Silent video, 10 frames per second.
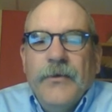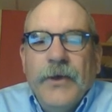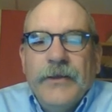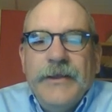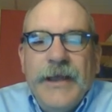
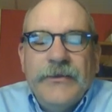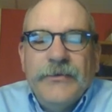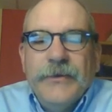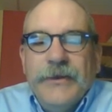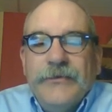Well, the
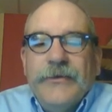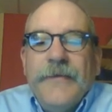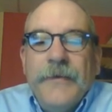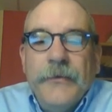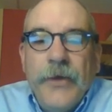answer is
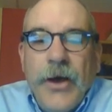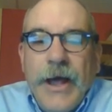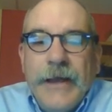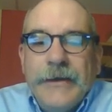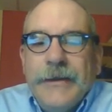they're
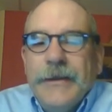not.